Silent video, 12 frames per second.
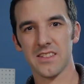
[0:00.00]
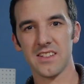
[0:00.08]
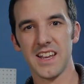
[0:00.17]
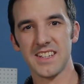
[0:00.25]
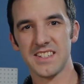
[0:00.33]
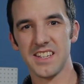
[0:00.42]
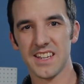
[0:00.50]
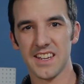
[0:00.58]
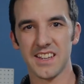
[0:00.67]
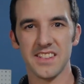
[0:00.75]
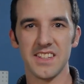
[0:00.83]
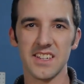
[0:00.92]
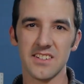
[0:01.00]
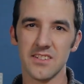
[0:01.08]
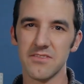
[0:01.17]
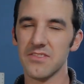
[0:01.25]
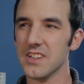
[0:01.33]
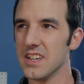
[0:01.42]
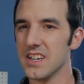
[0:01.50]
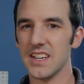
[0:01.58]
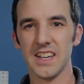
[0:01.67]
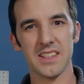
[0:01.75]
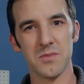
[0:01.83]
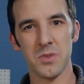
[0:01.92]
Last thing I can think of
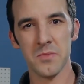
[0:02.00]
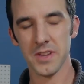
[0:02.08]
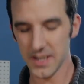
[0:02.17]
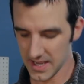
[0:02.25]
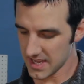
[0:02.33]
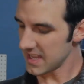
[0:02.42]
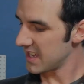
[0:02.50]
at the moment